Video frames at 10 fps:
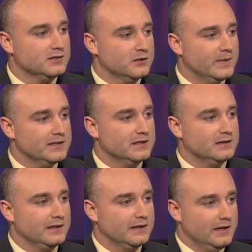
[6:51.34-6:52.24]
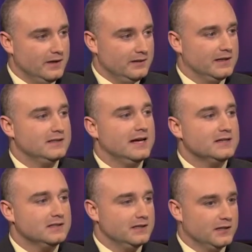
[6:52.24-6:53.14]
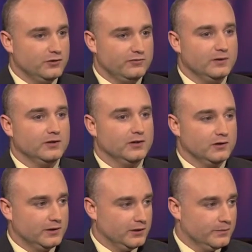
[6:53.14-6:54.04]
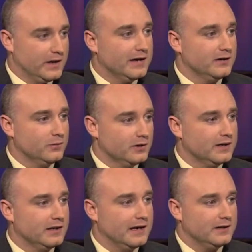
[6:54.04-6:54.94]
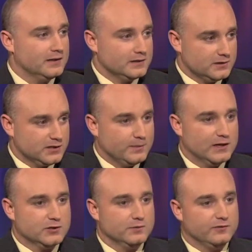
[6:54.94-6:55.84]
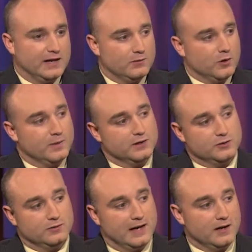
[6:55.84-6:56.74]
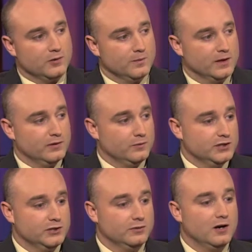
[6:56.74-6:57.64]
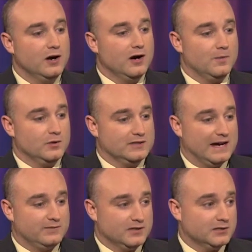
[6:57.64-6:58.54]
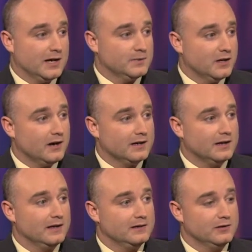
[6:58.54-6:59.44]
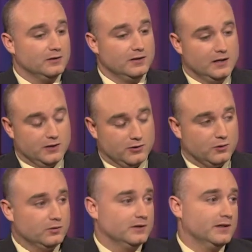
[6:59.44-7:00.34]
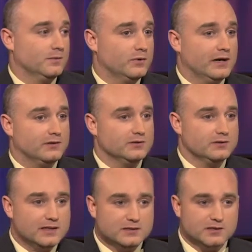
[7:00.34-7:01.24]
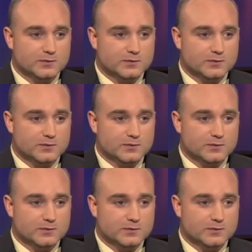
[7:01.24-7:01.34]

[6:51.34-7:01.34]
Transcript: So basically the intensity that you feel your body working at is the spectrum of aerobic to anaerobic, in which you almost have to stop talking until you're holding your breath. Okay. So that's the